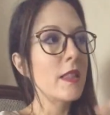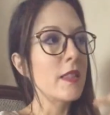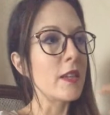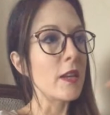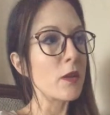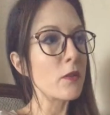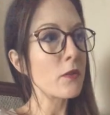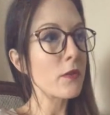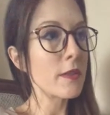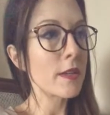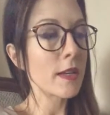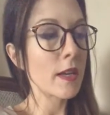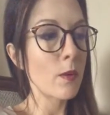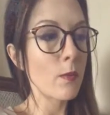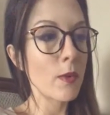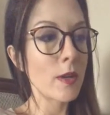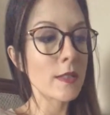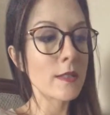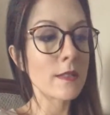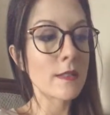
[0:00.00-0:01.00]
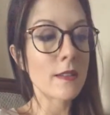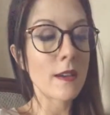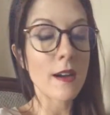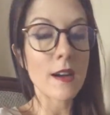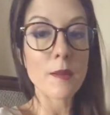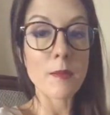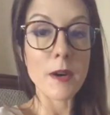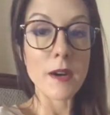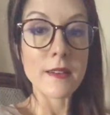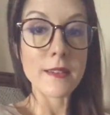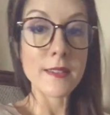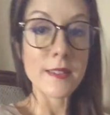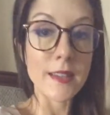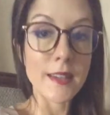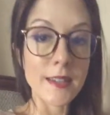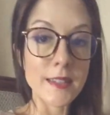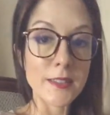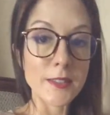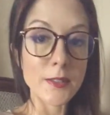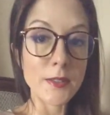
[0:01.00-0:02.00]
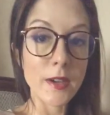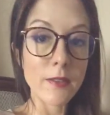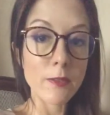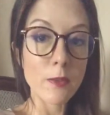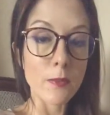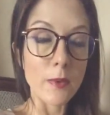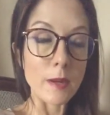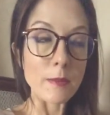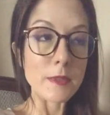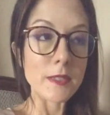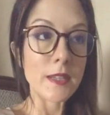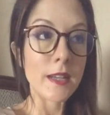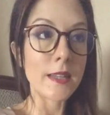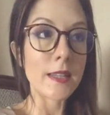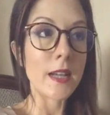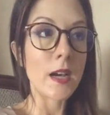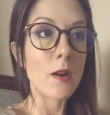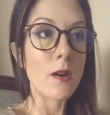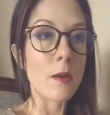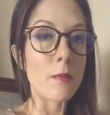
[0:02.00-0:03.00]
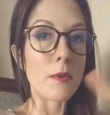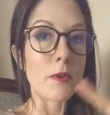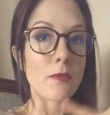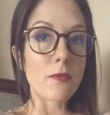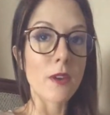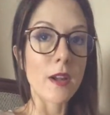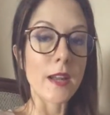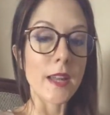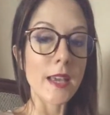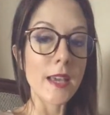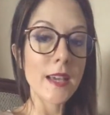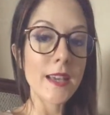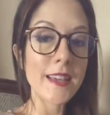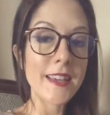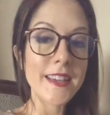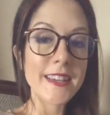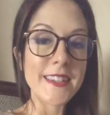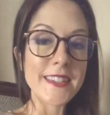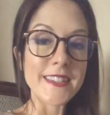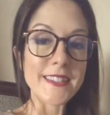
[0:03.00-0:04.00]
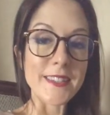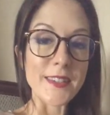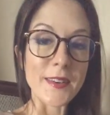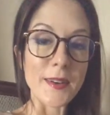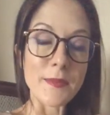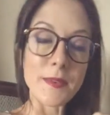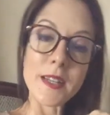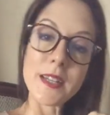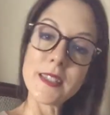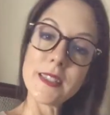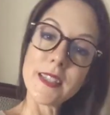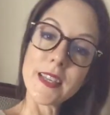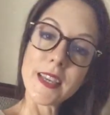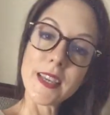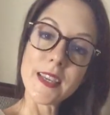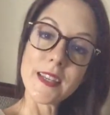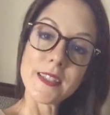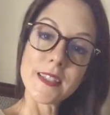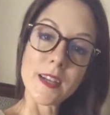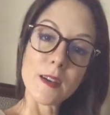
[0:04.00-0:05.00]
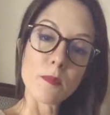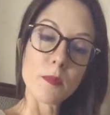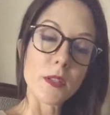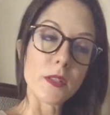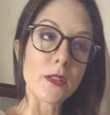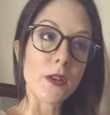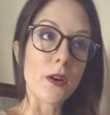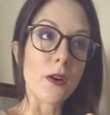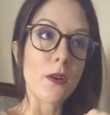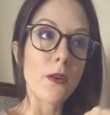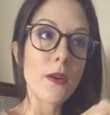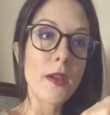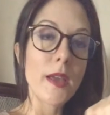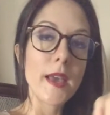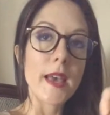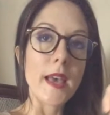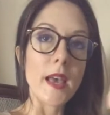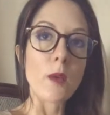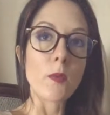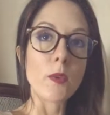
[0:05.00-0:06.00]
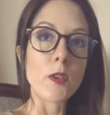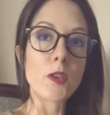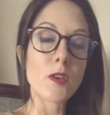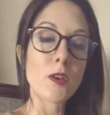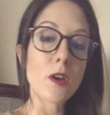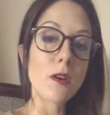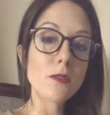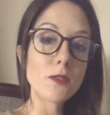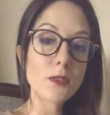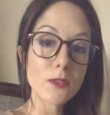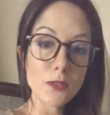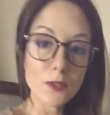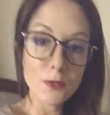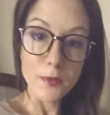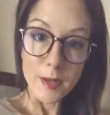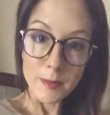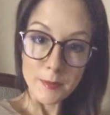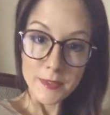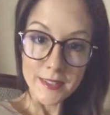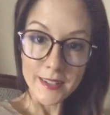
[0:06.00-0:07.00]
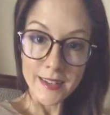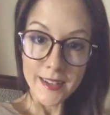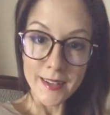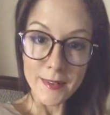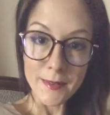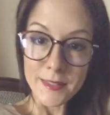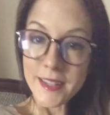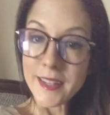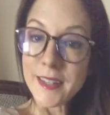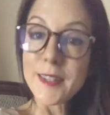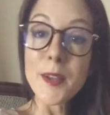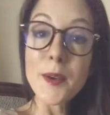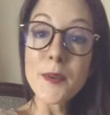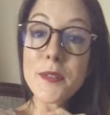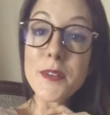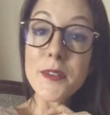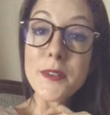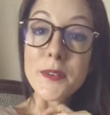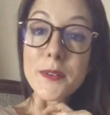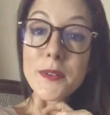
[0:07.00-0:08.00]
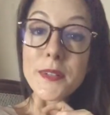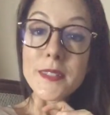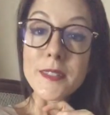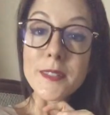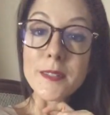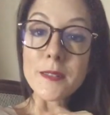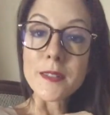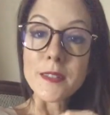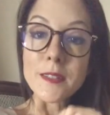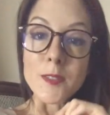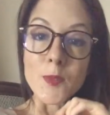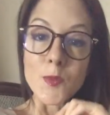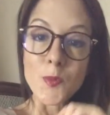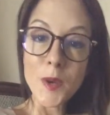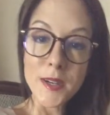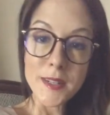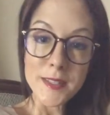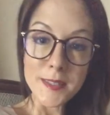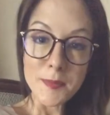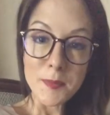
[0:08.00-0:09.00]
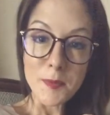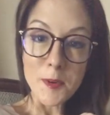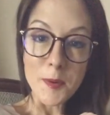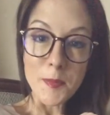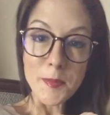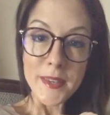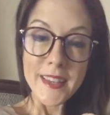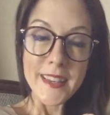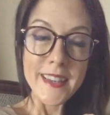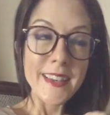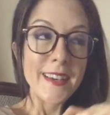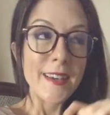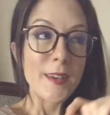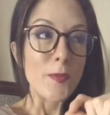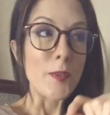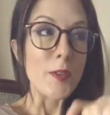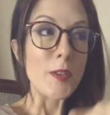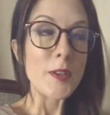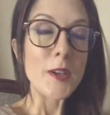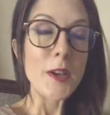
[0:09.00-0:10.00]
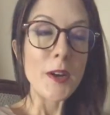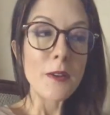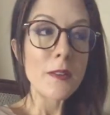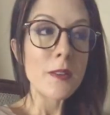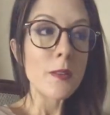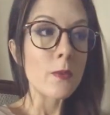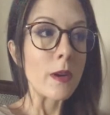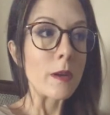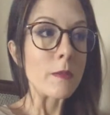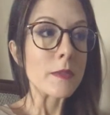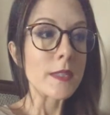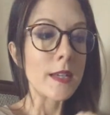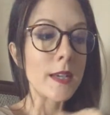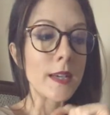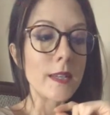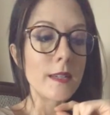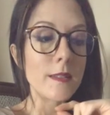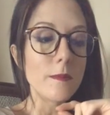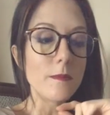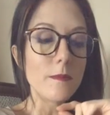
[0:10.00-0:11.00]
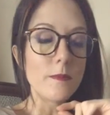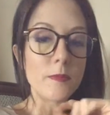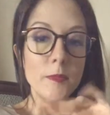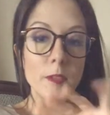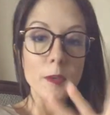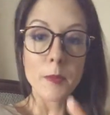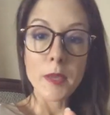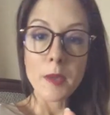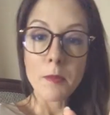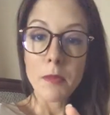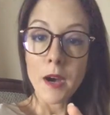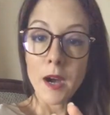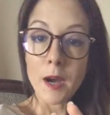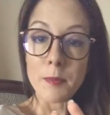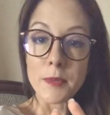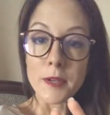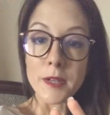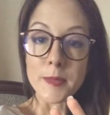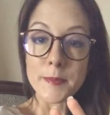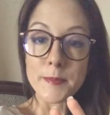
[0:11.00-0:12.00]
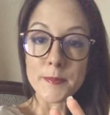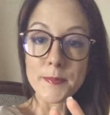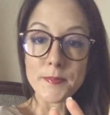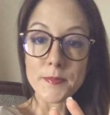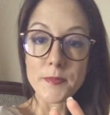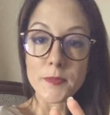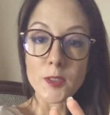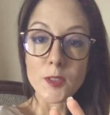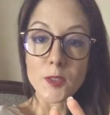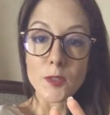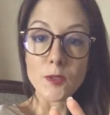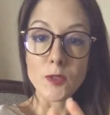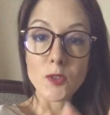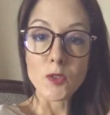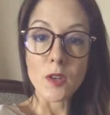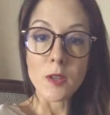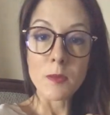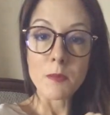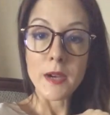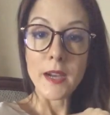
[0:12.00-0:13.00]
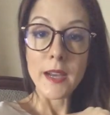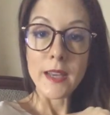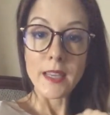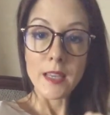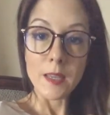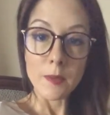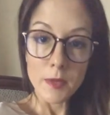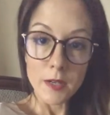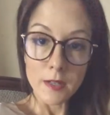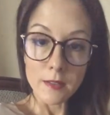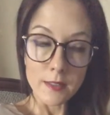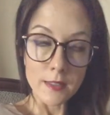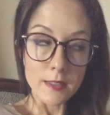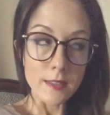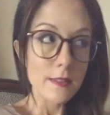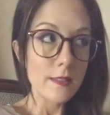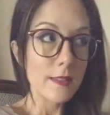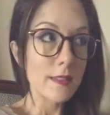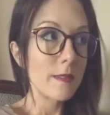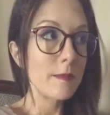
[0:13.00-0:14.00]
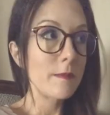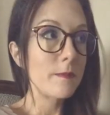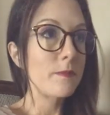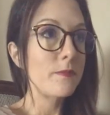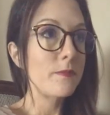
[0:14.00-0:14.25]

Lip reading: The other thing I wanted to talk about is that I do have a website now up and running. So I'm going to link it down below. And when you go to the website, which I know that you're going to because you want to support me, when you go to the website, there'll be a pop-up to join my email list.